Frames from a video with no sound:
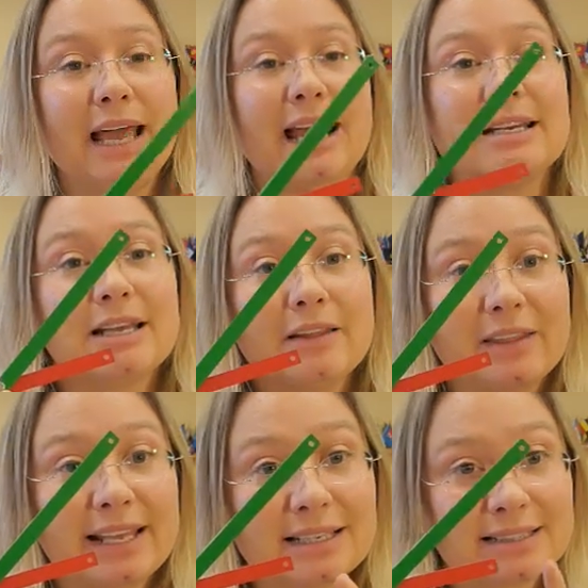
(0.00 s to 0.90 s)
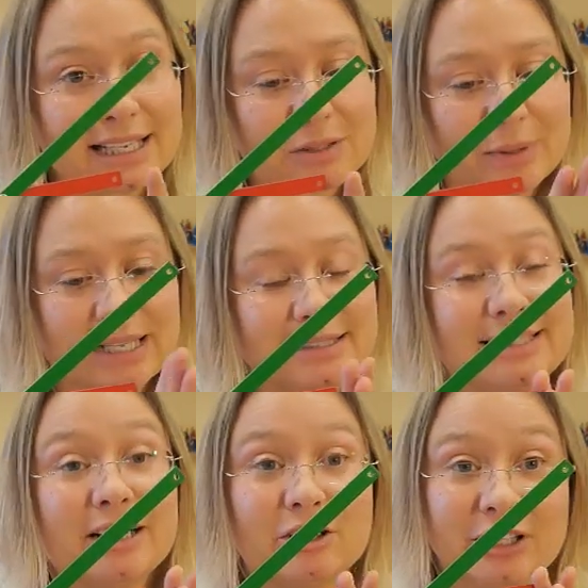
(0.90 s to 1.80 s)
And these, as we can
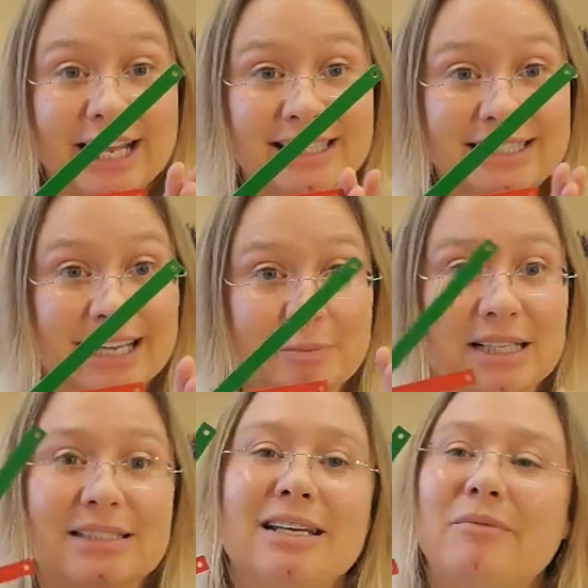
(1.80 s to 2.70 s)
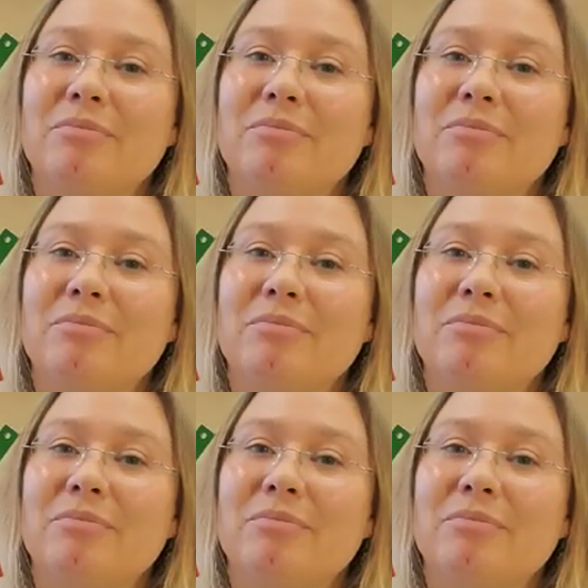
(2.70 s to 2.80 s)
see, are line segments.